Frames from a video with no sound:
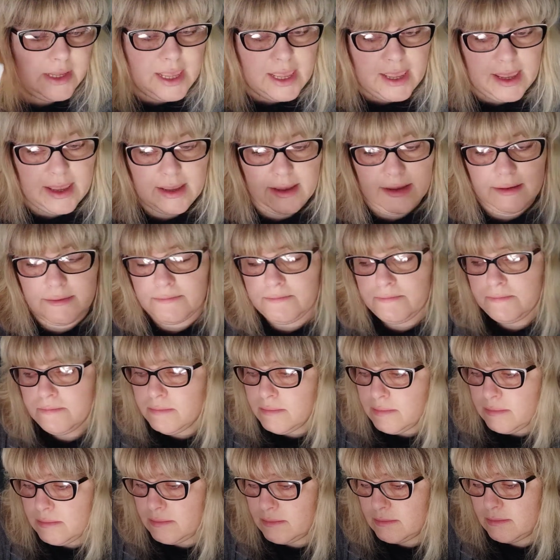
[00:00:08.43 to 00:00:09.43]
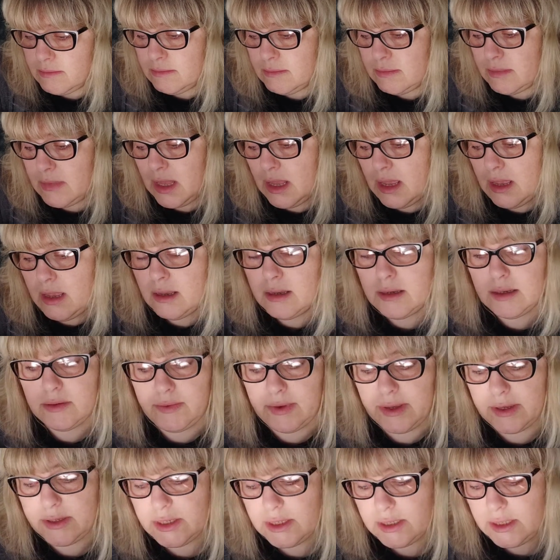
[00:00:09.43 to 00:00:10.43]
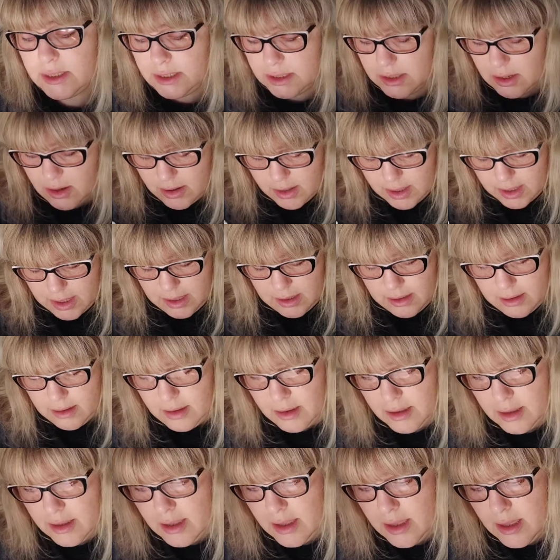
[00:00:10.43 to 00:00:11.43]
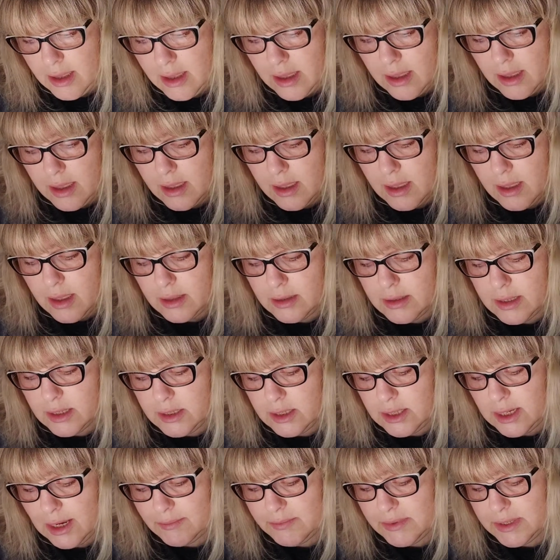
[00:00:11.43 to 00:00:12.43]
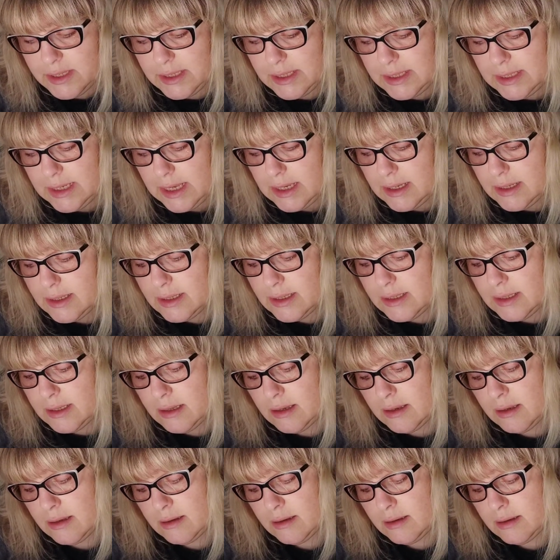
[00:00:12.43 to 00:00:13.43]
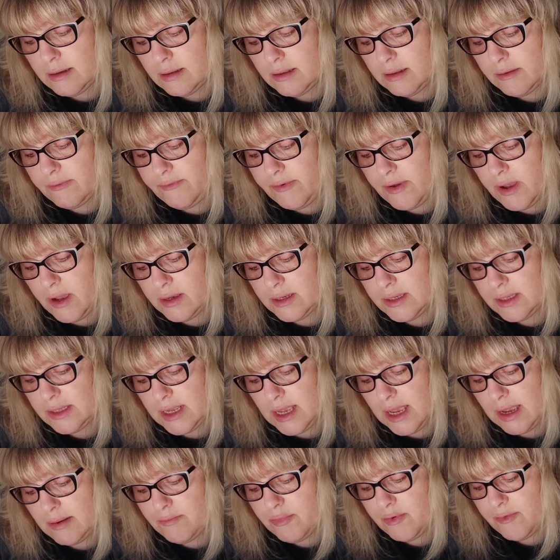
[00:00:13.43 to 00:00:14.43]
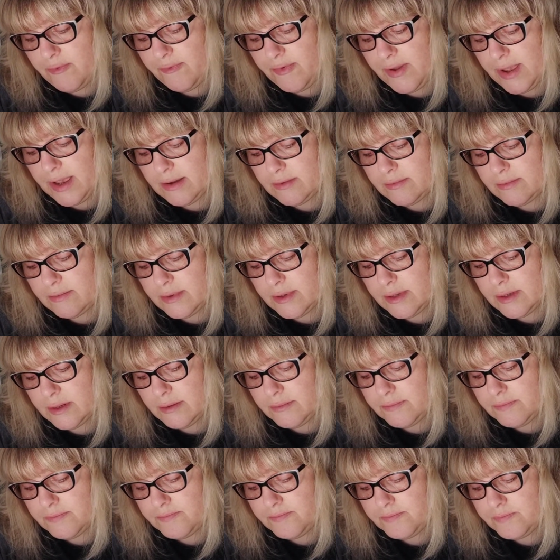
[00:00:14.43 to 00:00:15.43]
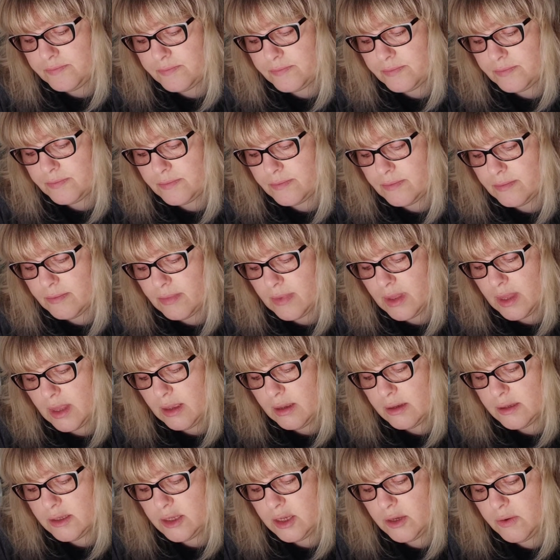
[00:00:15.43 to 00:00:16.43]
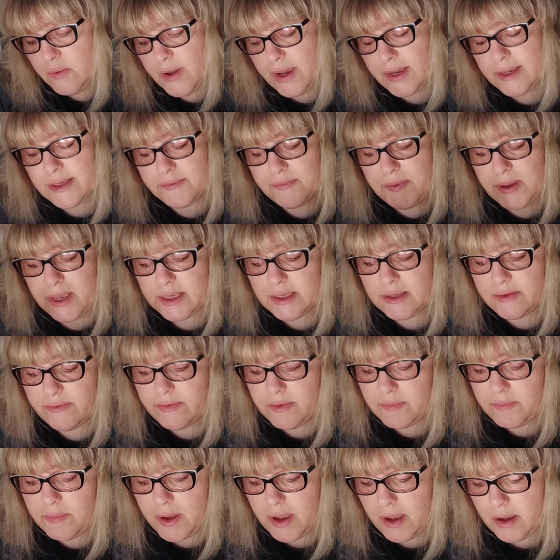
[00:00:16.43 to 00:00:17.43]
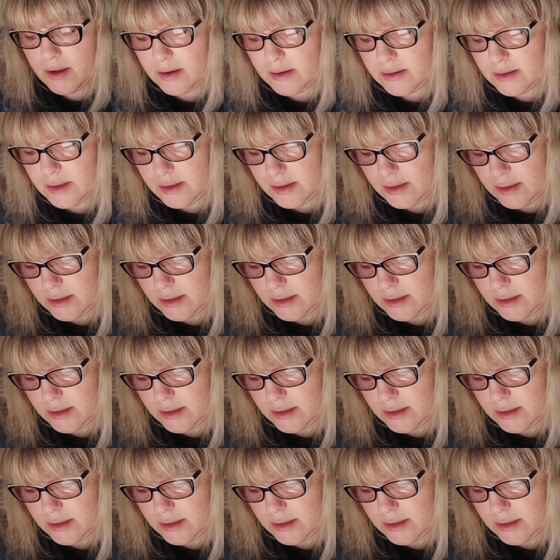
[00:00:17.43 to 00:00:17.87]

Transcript: gear. So we are just starting the chapter 6, the vast and profound. Two aspects of the path.